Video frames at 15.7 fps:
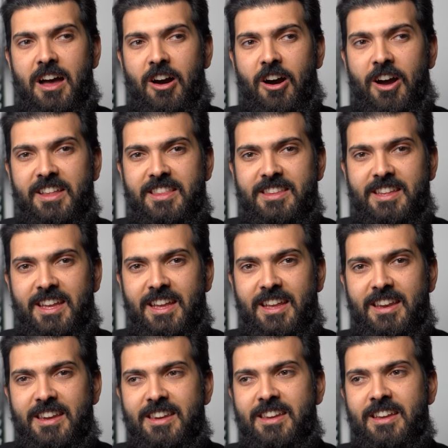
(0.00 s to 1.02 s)
I
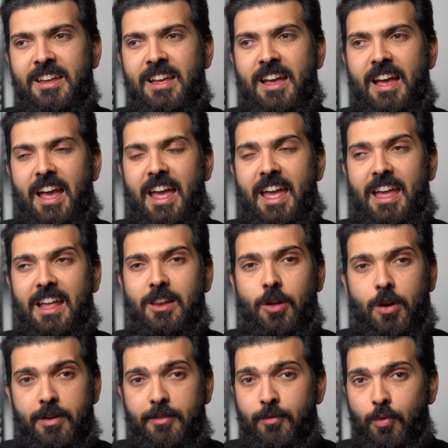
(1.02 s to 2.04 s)
did a
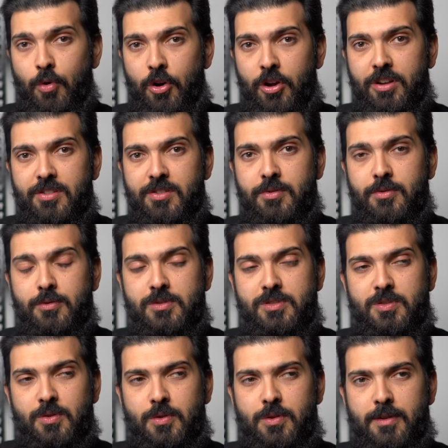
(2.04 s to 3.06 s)
lot of work to
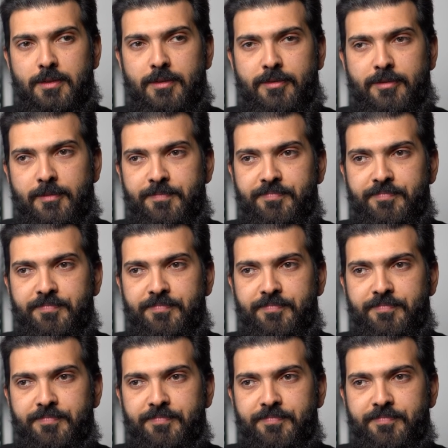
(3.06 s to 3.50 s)
sort of